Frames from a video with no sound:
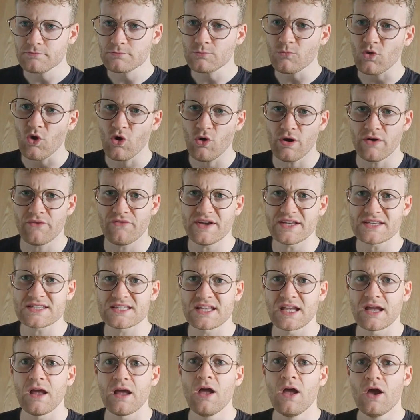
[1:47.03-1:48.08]
or
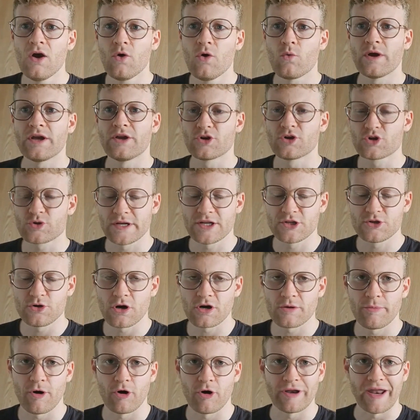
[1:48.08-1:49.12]
investing, we usually talk
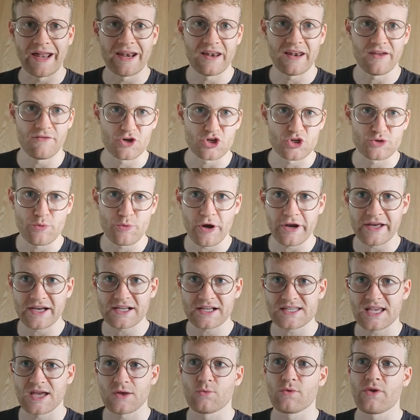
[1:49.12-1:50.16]
about unleveraged products,
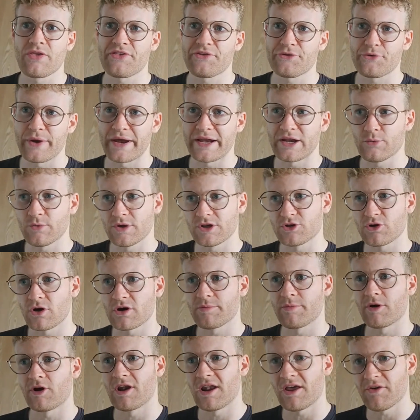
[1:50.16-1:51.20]
and with trading, we talk
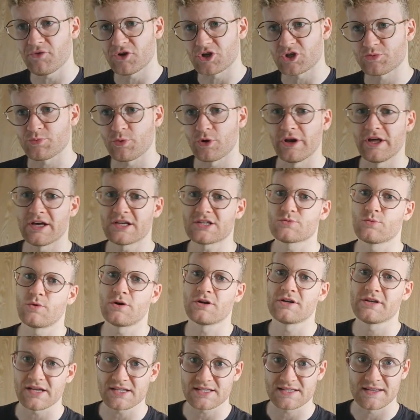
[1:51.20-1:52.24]
about leveraged products. What
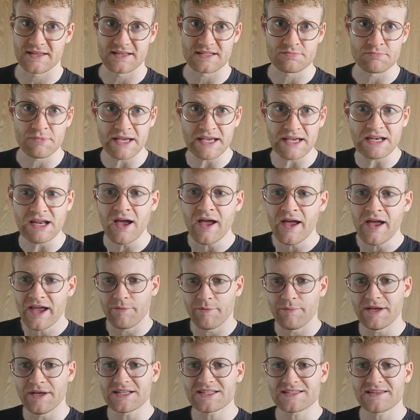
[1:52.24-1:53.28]
does this mean? It
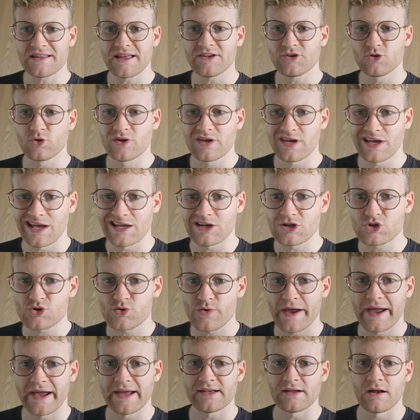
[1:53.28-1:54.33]
means that you can
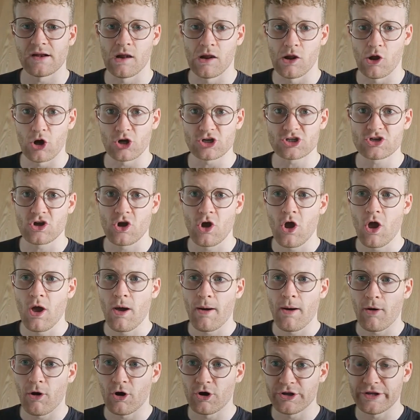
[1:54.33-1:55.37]
trade a lot
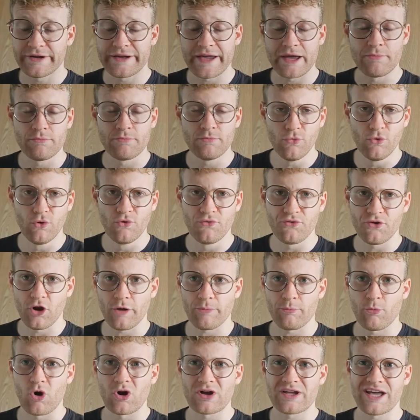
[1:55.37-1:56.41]
or you can move a lot
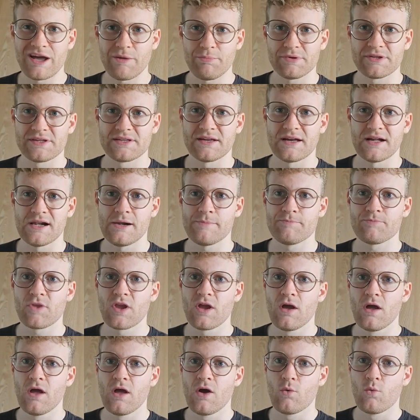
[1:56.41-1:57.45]
more capital
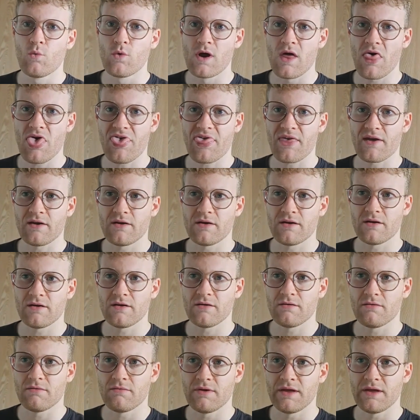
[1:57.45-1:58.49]
with
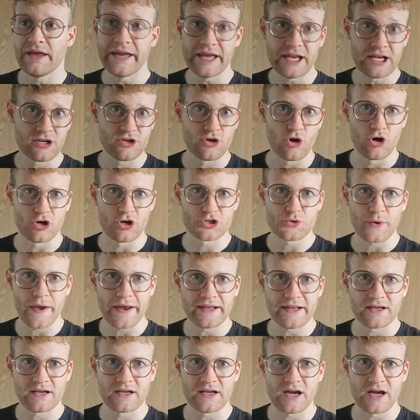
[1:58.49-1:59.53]
in your
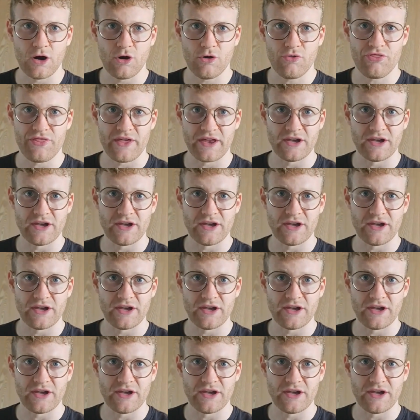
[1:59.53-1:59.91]
trading account than